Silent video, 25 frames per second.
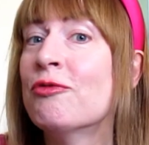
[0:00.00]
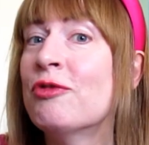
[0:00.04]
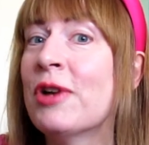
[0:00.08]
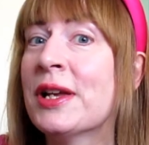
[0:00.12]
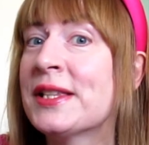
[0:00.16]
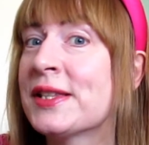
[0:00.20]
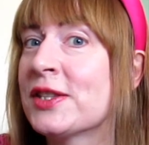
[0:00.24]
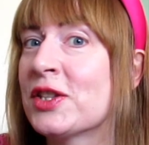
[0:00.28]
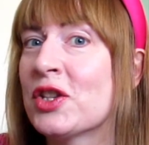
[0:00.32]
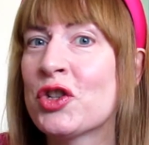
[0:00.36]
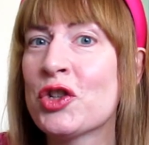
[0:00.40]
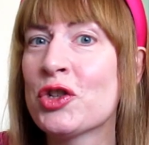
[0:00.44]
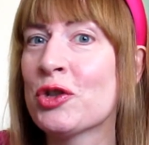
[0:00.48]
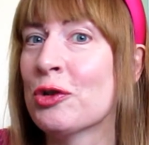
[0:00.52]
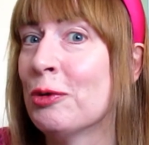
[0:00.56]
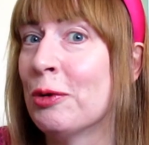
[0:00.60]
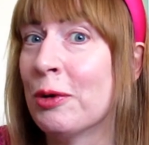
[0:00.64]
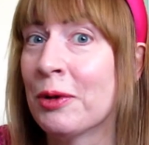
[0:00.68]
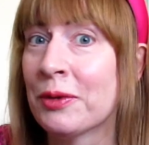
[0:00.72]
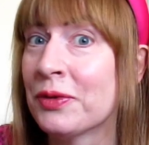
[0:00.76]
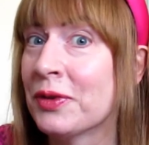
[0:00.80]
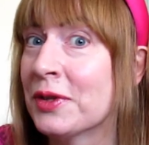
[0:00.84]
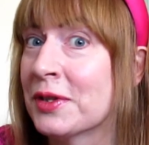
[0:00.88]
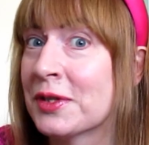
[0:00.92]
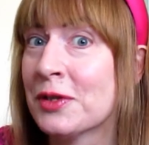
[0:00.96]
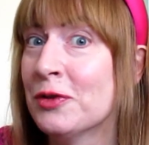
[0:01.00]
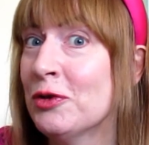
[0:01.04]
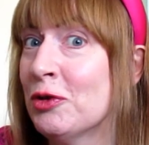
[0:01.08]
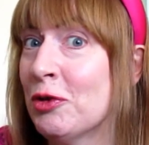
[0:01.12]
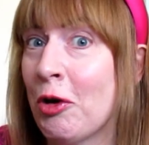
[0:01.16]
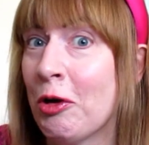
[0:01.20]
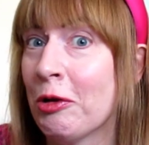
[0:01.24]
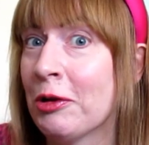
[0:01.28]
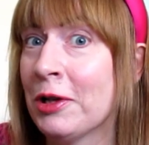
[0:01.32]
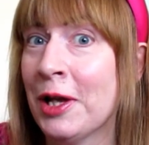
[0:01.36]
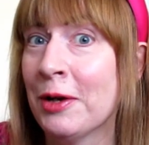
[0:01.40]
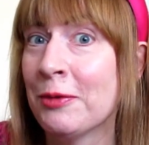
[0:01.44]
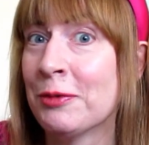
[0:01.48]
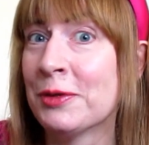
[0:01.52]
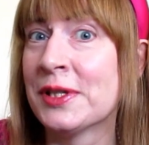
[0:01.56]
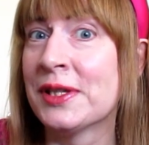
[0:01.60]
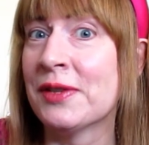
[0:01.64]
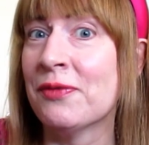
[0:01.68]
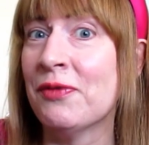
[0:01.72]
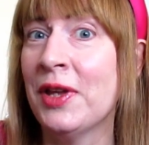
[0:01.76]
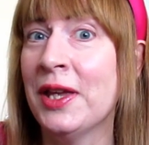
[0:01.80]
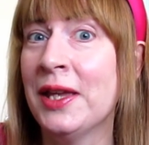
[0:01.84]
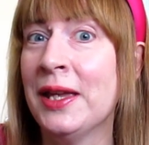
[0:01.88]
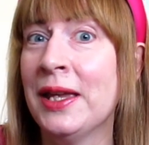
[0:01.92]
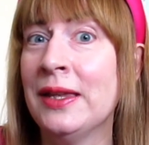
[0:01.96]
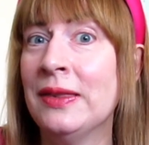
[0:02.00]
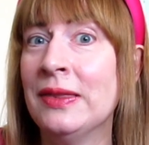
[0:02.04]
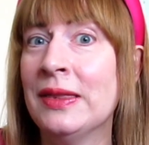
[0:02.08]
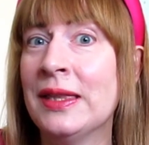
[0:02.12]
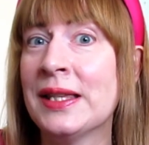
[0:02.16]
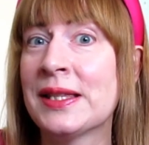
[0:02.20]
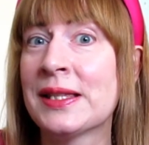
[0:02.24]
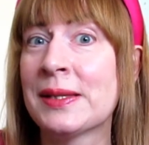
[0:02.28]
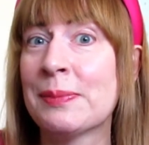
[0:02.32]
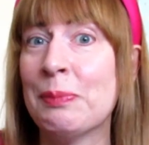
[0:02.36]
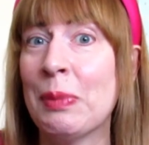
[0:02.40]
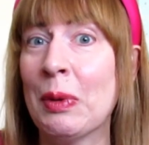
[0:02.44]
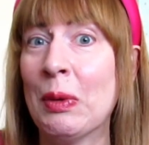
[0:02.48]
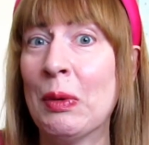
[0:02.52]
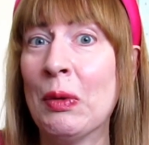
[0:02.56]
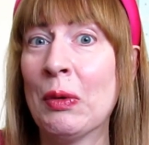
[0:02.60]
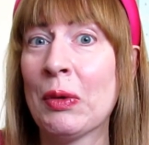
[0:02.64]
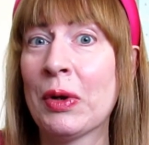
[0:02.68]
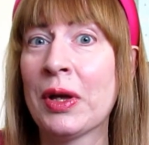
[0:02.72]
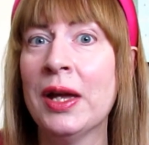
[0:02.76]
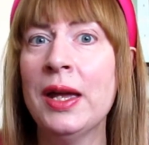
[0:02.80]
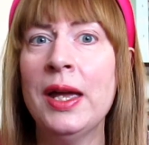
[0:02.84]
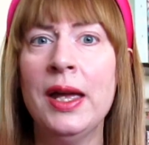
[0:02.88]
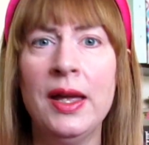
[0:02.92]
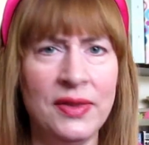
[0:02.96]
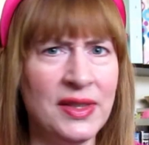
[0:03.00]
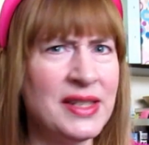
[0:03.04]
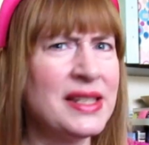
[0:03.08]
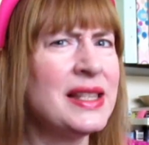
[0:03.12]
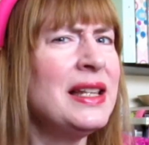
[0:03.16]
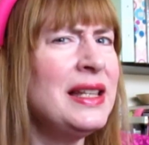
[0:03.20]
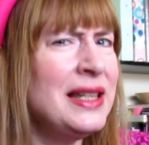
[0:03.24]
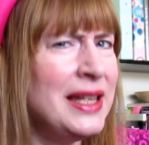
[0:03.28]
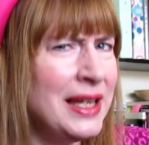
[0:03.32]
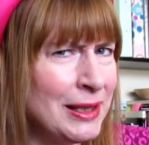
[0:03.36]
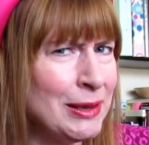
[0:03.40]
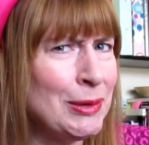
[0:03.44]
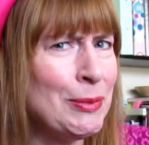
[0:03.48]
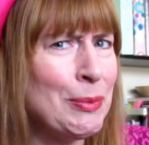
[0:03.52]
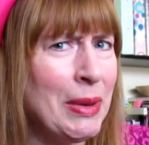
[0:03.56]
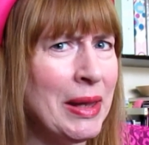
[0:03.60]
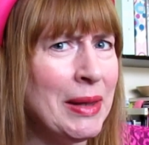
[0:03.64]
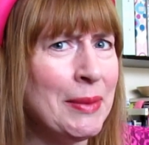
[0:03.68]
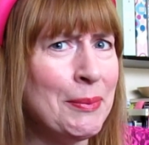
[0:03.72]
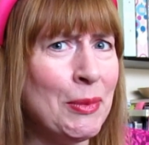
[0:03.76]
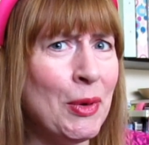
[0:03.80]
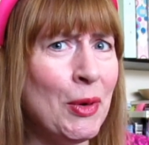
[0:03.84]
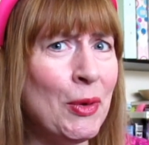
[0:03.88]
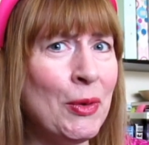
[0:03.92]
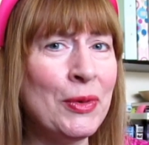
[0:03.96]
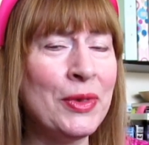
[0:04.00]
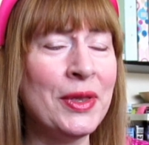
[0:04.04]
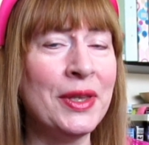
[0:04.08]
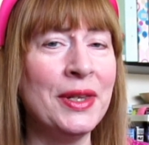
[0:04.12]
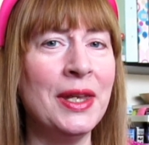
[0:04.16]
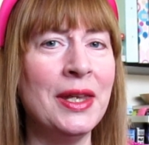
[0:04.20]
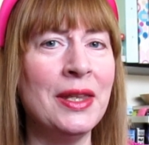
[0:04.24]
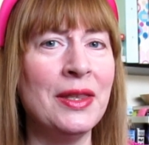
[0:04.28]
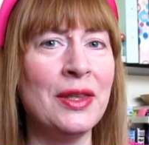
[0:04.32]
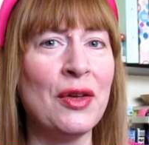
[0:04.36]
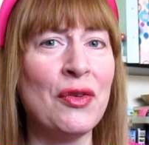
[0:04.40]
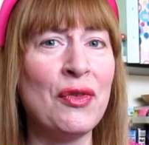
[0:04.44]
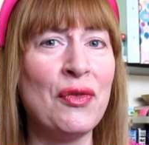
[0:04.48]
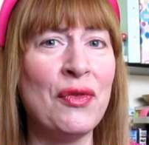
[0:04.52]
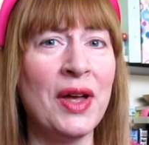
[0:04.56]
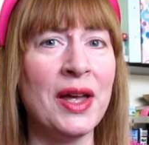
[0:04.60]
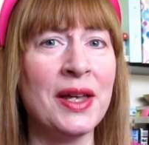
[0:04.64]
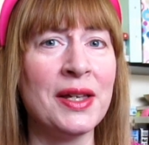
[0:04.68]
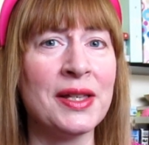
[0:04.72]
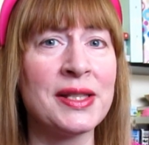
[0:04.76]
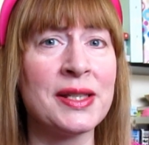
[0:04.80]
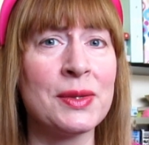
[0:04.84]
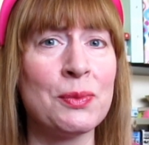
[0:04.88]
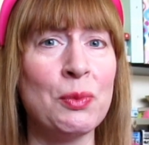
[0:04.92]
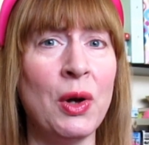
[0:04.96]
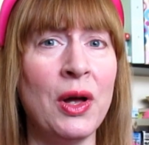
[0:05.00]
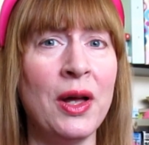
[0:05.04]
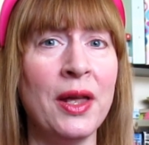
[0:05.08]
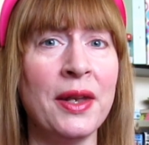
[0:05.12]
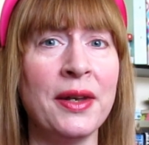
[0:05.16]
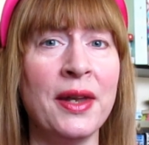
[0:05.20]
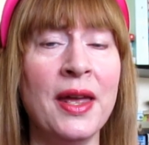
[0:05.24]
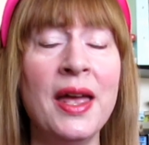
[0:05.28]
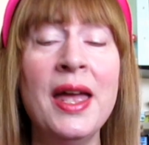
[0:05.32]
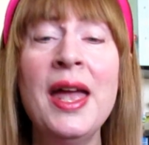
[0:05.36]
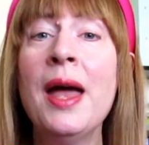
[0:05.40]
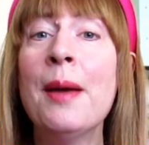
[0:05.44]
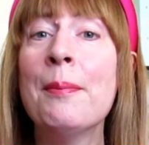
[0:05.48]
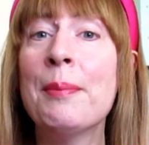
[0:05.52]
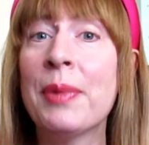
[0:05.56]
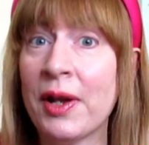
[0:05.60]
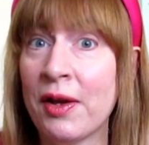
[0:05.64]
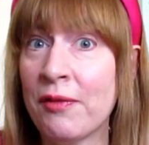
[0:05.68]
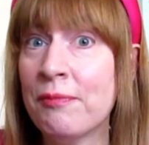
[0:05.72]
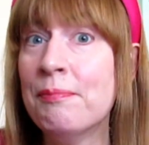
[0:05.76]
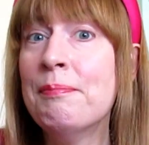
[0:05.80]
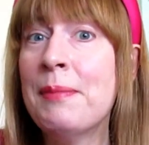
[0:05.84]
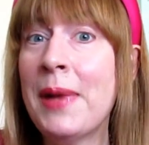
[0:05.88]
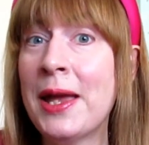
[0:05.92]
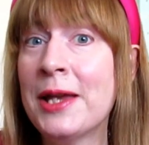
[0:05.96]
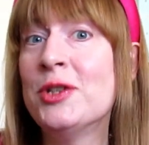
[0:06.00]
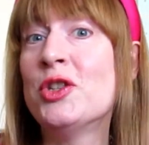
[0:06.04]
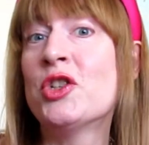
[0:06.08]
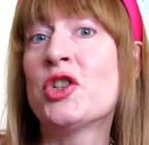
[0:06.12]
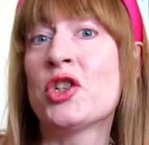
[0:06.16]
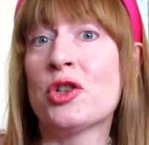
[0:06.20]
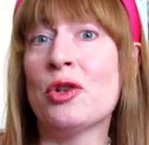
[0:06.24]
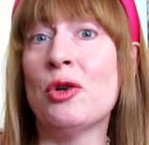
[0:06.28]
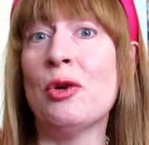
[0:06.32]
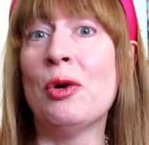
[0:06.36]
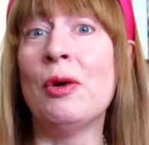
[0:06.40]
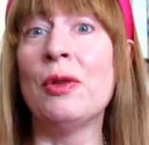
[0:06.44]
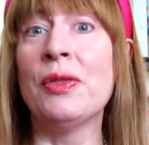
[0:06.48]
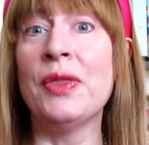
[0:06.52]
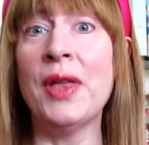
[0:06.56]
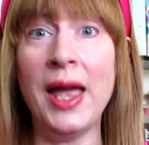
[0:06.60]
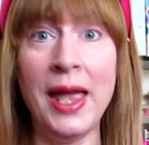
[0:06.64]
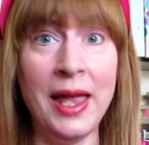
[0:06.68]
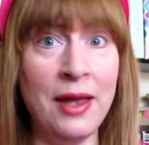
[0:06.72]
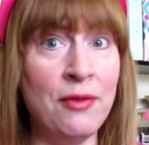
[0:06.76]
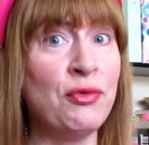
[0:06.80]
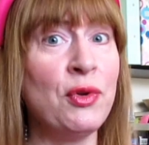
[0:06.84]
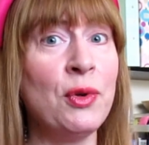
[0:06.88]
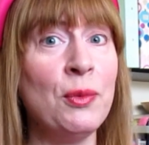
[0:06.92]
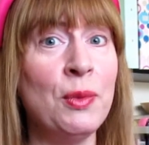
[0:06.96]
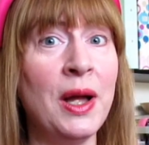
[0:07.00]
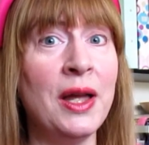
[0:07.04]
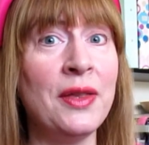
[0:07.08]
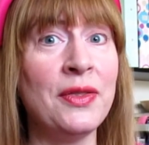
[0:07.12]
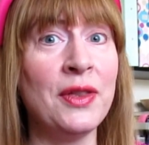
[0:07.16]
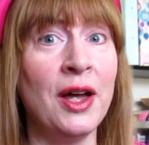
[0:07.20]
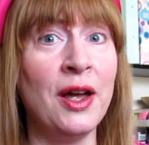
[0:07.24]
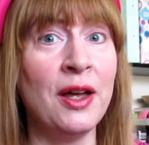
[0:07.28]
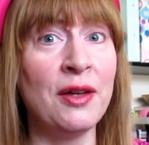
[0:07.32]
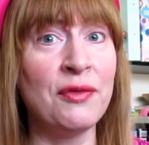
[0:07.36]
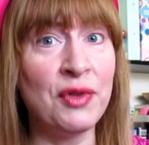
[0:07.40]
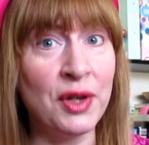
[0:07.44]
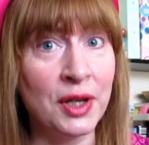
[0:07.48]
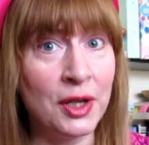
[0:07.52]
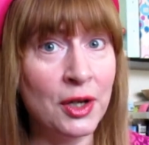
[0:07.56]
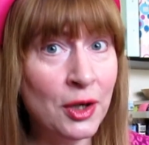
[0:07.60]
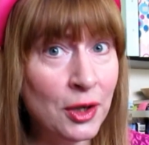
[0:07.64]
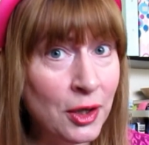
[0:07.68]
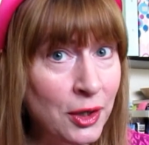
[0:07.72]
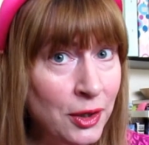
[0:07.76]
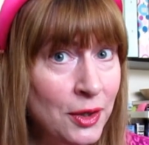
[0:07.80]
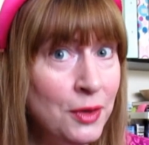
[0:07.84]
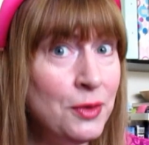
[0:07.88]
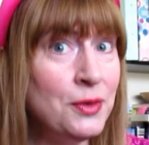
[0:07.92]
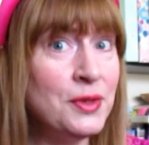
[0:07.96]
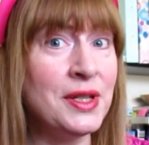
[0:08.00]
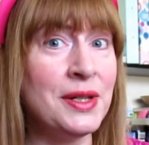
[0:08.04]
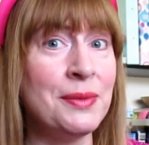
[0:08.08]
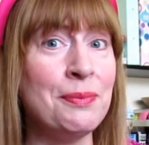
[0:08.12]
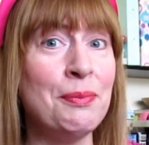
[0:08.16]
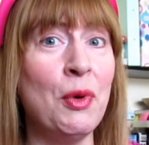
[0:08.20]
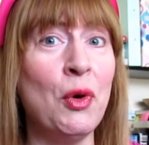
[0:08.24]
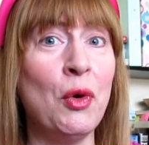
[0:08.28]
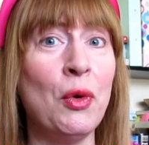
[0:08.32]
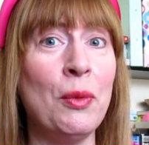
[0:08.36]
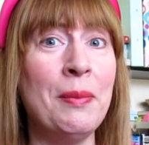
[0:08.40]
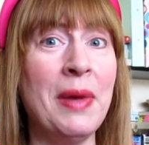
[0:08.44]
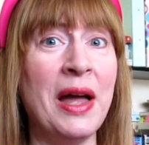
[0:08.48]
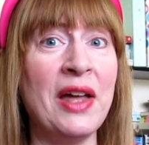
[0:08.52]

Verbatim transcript: rest assured there's not loads of it in this book. There's a little bit more than in the first one, but I've made sure that everywhere that I've included more